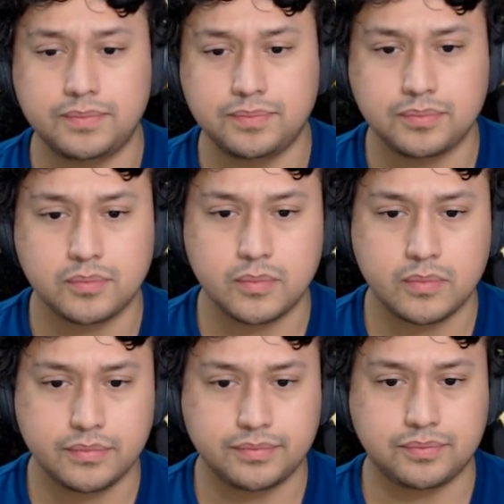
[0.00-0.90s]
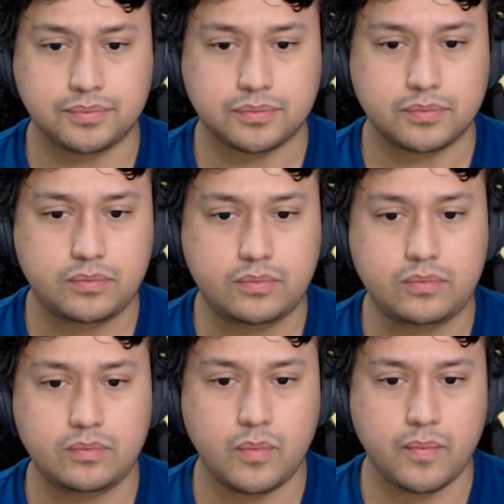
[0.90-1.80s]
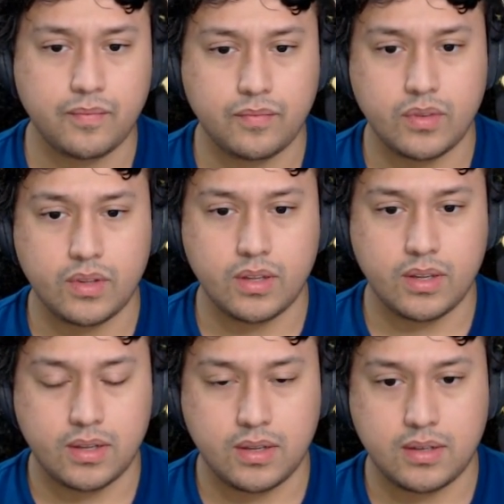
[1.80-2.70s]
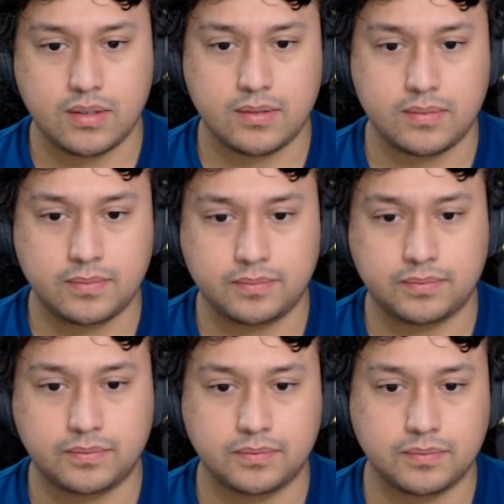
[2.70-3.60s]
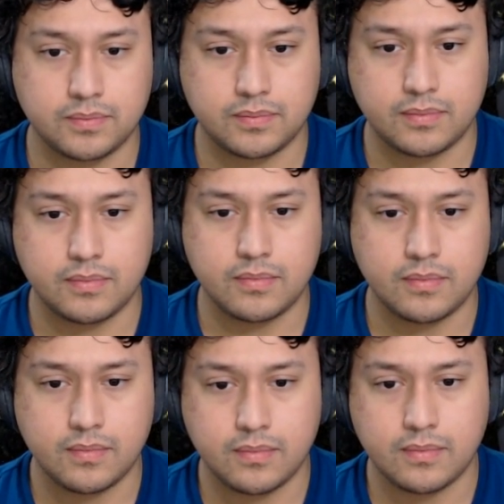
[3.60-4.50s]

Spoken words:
No one is speaking in this clip.